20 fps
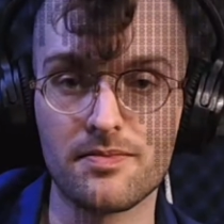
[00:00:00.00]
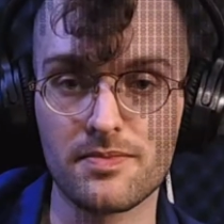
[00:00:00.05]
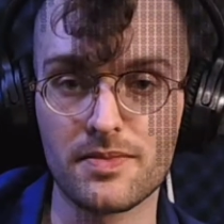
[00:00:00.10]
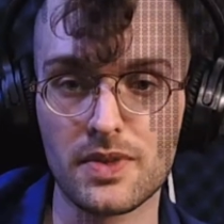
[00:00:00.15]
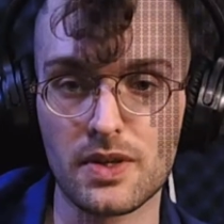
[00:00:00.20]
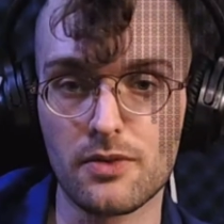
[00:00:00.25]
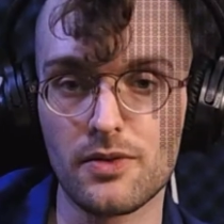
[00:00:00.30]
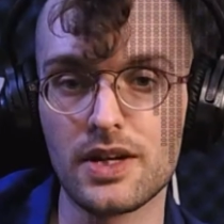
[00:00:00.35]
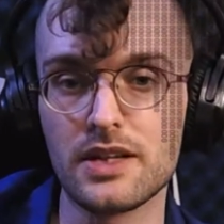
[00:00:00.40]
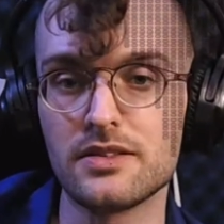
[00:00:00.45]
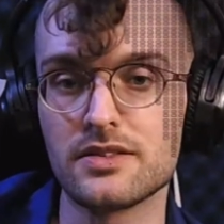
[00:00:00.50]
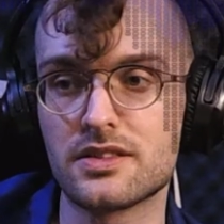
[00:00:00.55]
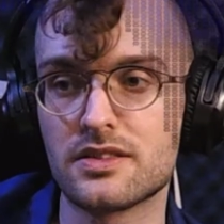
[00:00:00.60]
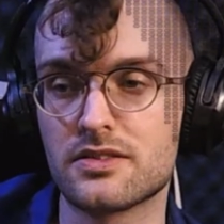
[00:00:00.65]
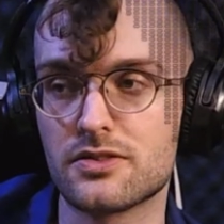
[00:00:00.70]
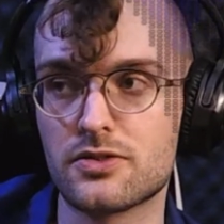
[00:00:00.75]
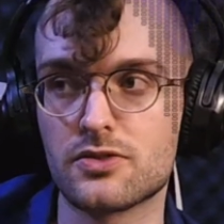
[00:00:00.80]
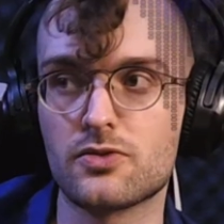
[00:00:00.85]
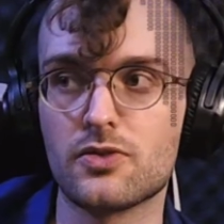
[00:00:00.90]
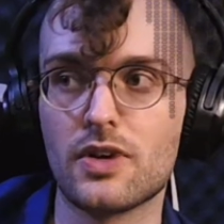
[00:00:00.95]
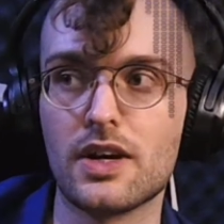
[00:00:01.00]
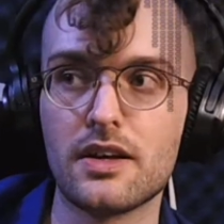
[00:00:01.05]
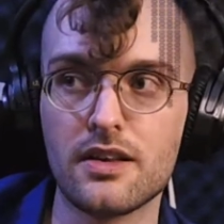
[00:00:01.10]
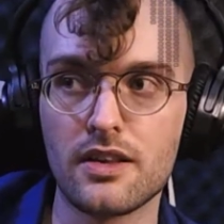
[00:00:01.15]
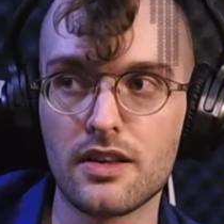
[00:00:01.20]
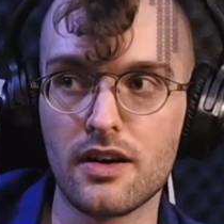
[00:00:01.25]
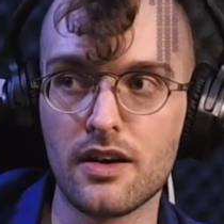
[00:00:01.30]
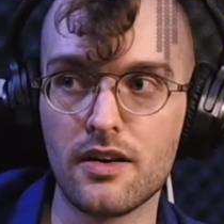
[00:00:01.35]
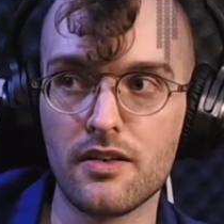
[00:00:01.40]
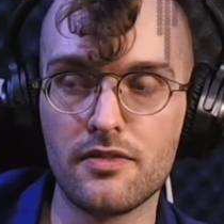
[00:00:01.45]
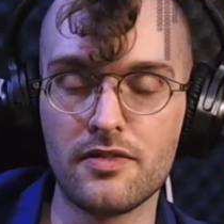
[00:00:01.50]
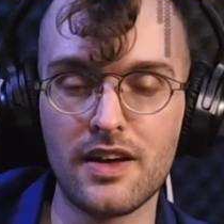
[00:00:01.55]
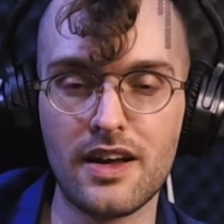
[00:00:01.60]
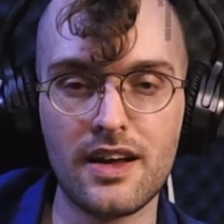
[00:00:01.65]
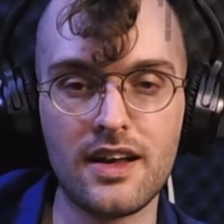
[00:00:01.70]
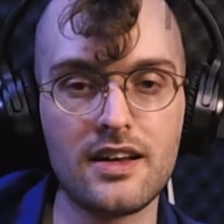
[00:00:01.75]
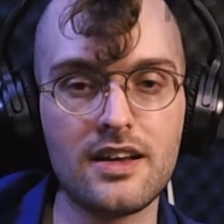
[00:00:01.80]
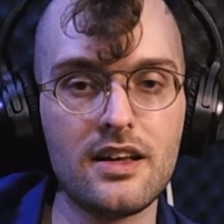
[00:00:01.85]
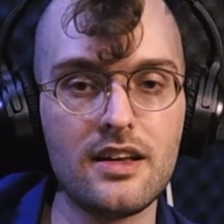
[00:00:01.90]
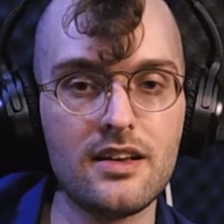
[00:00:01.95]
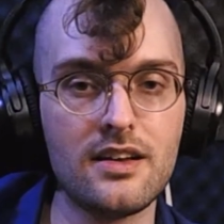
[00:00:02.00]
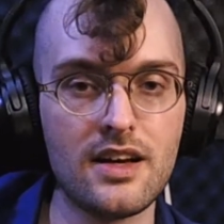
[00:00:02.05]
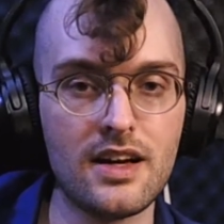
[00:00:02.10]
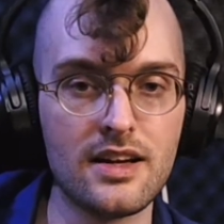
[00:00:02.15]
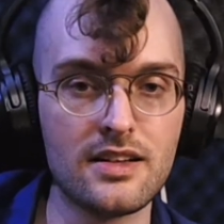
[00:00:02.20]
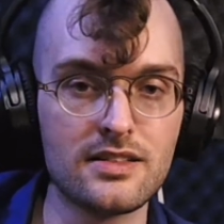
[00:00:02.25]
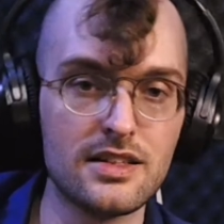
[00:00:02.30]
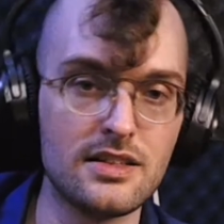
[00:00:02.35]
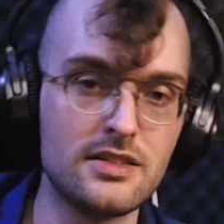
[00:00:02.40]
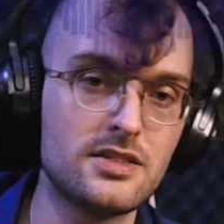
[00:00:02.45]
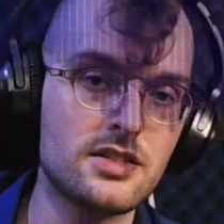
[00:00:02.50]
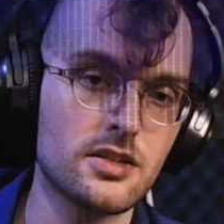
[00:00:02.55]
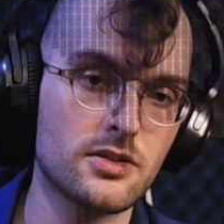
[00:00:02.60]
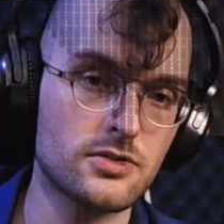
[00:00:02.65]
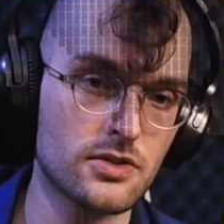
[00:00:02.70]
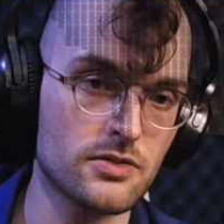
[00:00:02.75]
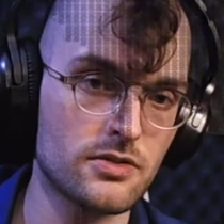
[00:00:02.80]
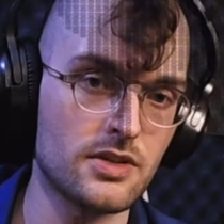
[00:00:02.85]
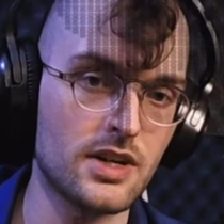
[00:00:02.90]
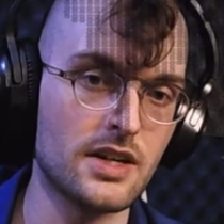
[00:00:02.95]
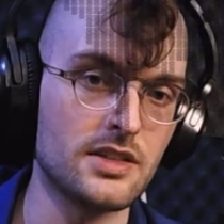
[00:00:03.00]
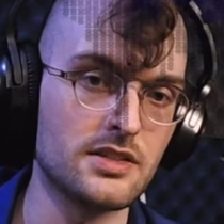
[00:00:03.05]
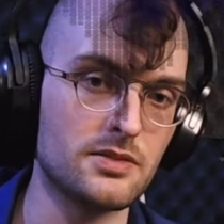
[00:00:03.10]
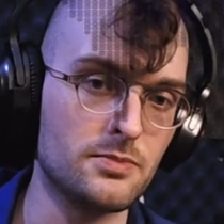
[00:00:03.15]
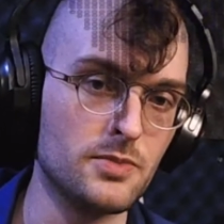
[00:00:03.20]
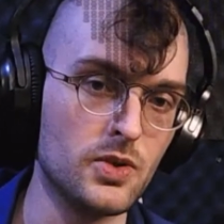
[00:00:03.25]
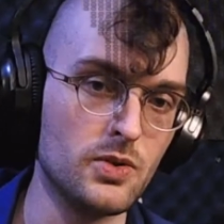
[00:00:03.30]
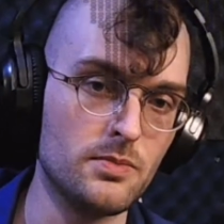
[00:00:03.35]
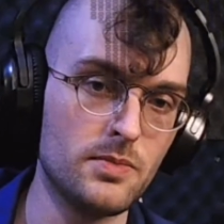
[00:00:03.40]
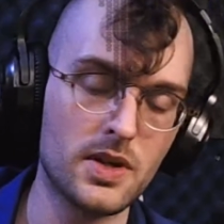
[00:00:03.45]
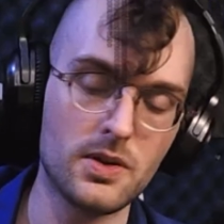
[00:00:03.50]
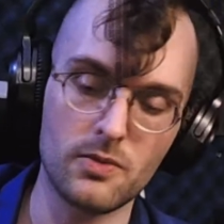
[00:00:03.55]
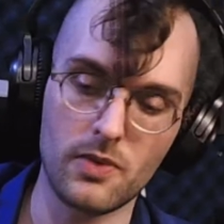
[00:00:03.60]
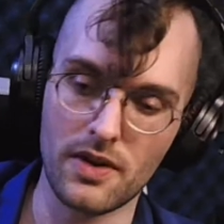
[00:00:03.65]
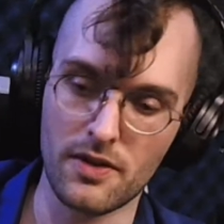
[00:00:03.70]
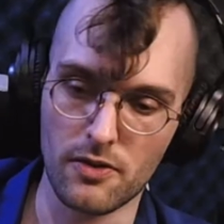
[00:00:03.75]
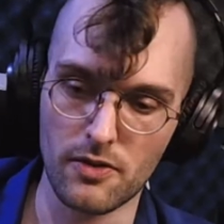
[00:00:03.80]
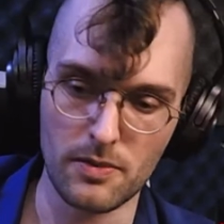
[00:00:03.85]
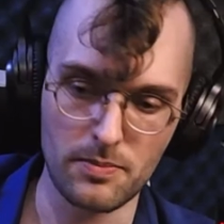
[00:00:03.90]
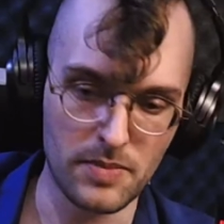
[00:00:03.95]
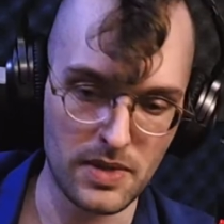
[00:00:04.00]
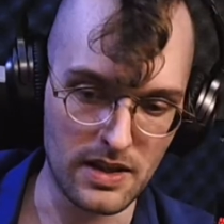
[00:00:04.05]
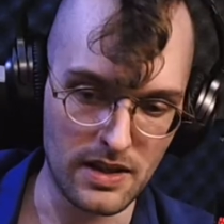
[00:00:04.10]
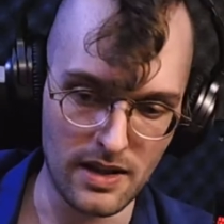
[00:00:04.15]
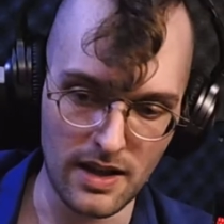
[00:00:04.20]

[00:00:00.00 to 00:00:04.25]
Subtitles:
The greatest strength of any decentralized movement, whether it be